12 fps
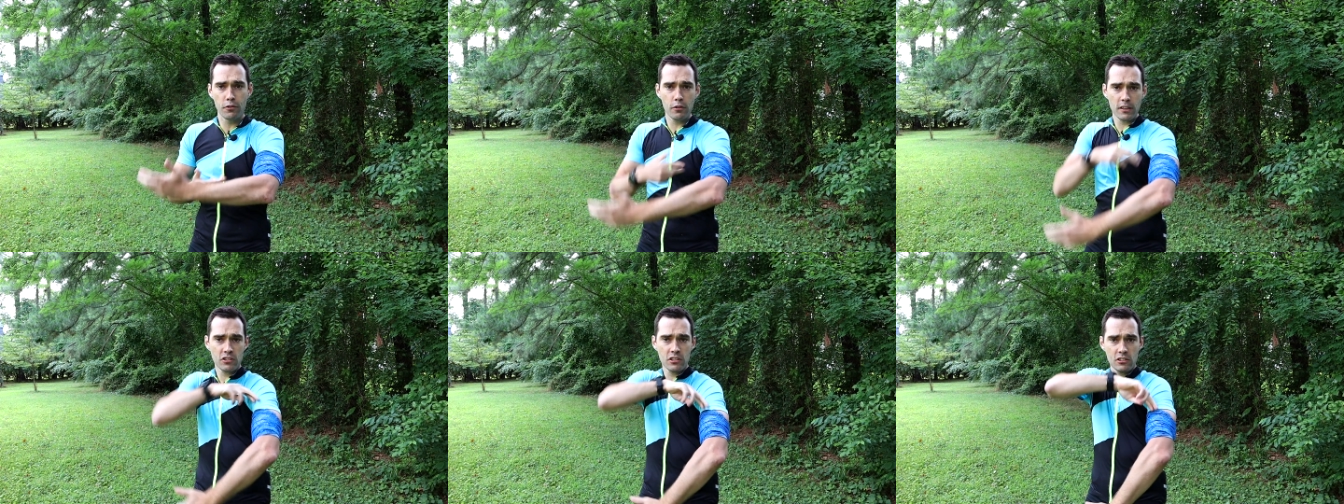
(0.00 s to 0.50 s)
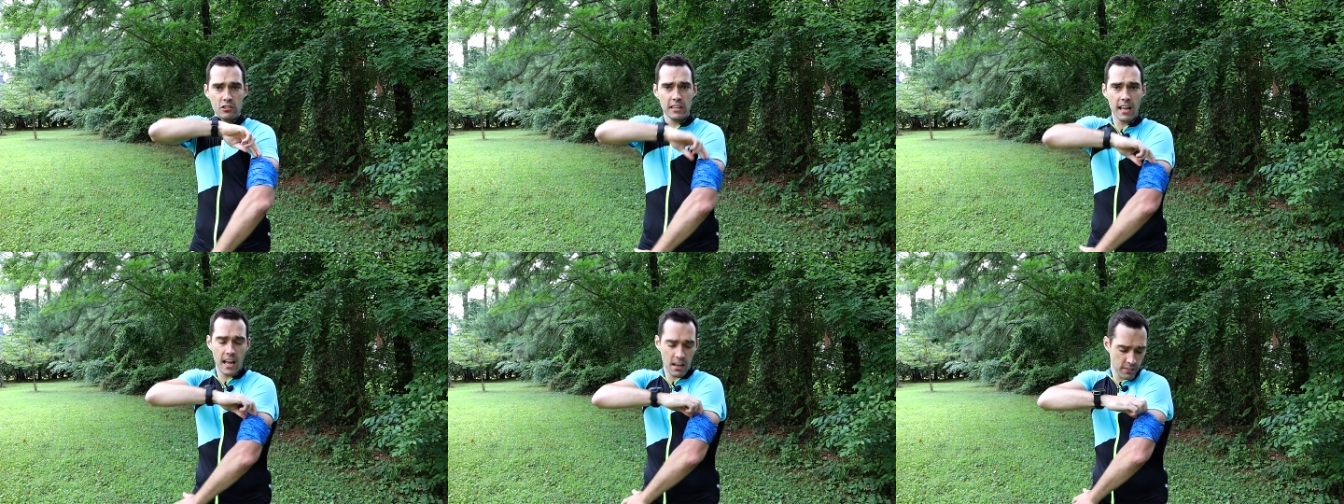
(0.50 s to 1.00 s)
you
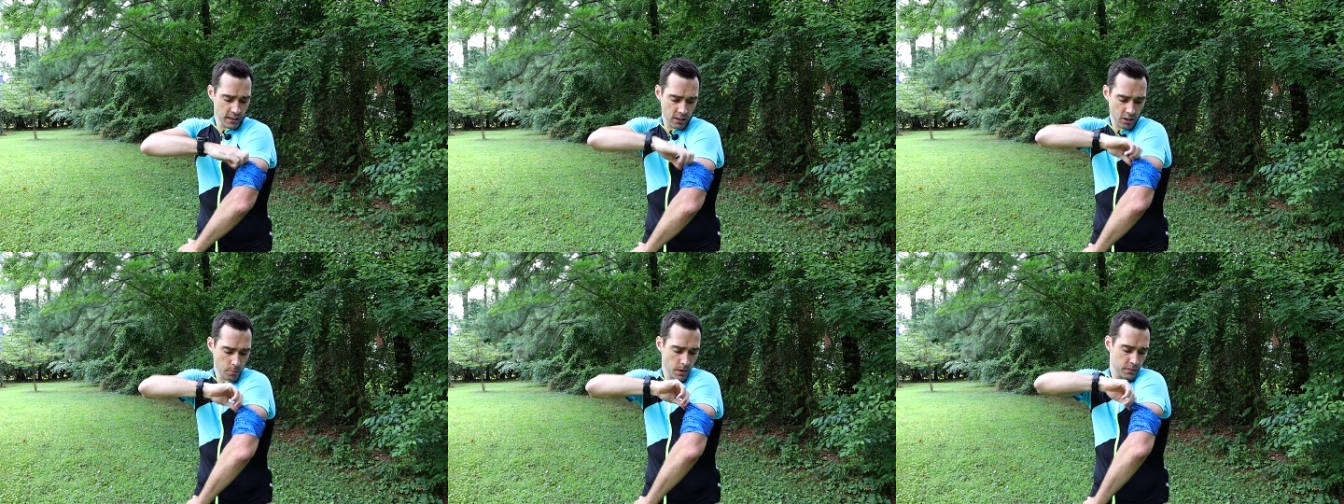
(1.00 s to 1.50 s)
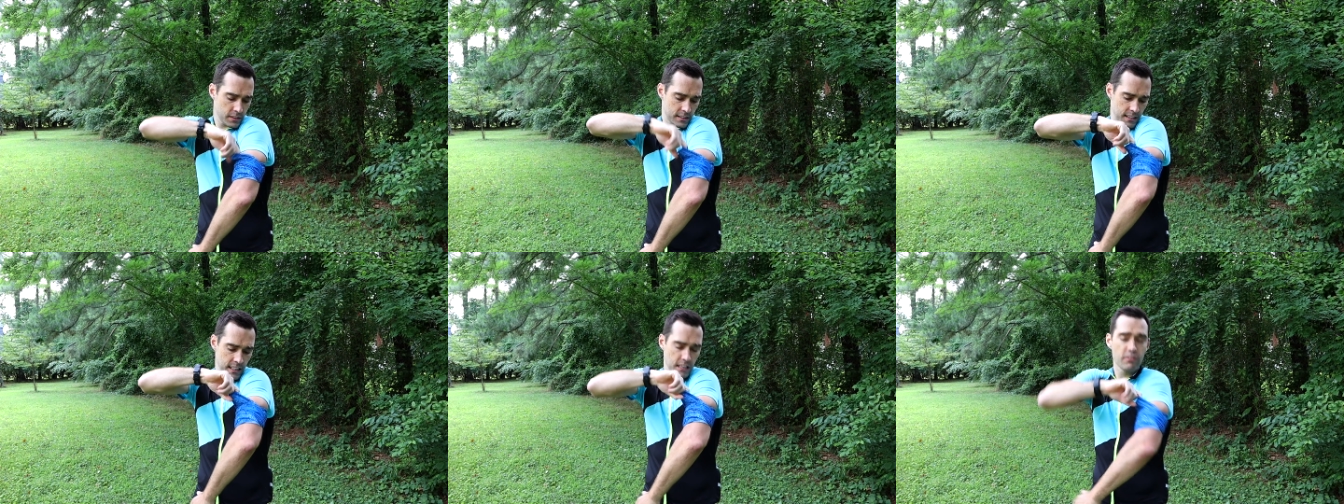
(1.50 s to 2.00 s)
essentially have a little bit of a
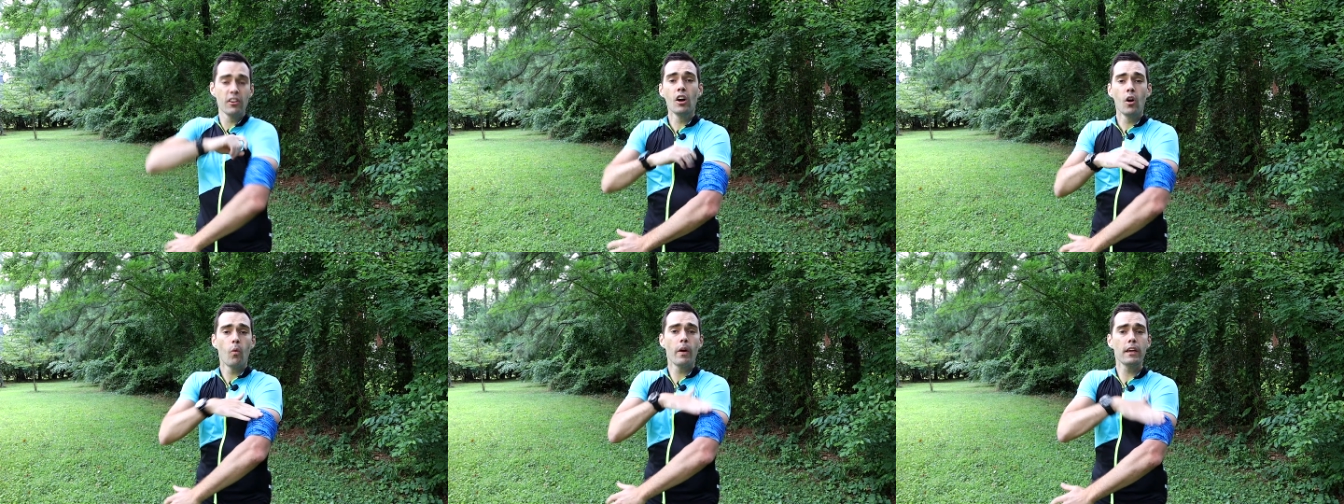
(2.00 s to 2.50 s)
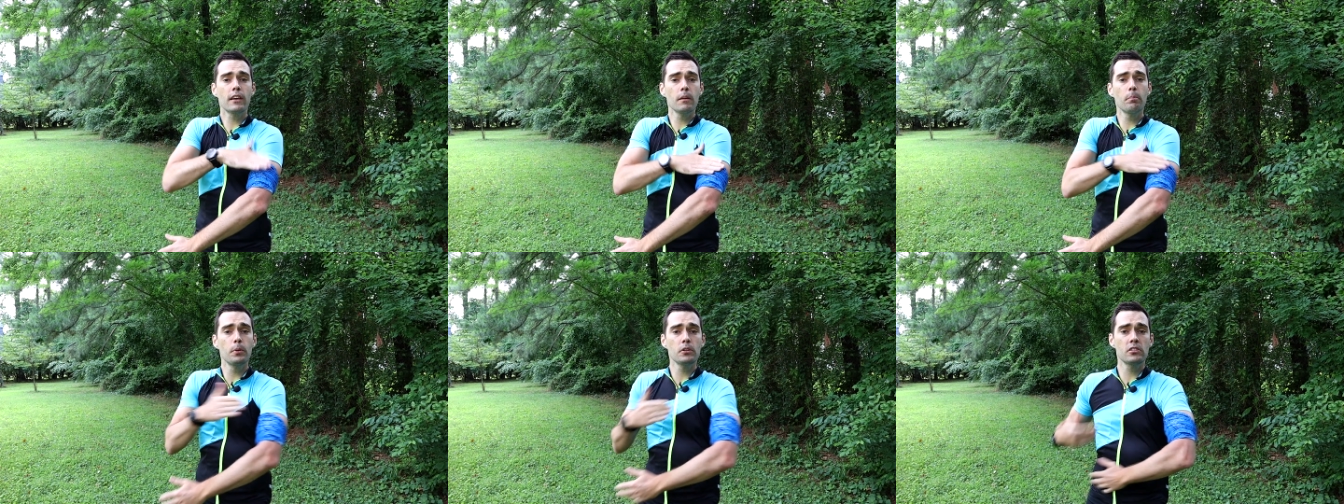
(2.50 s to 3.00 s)
sleeve where you
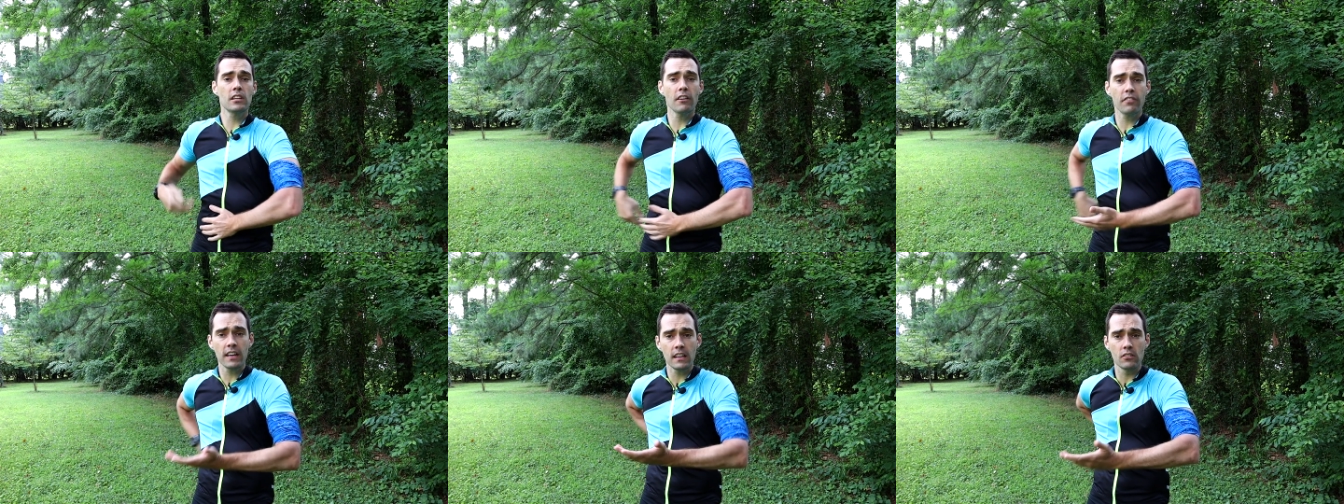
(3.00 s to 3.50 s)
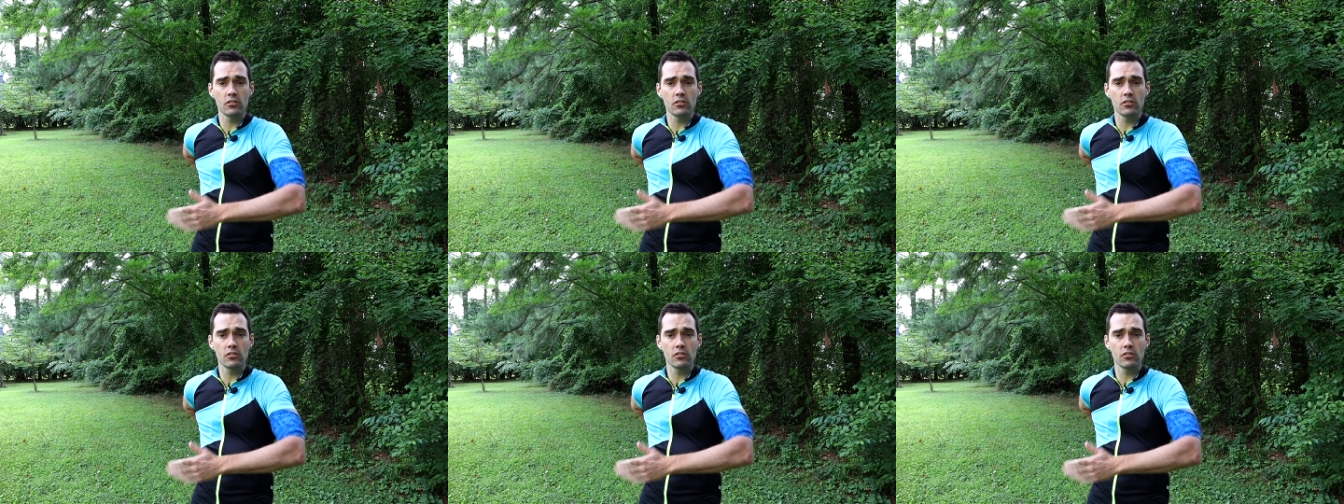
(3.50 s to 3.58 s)
can put stuff in.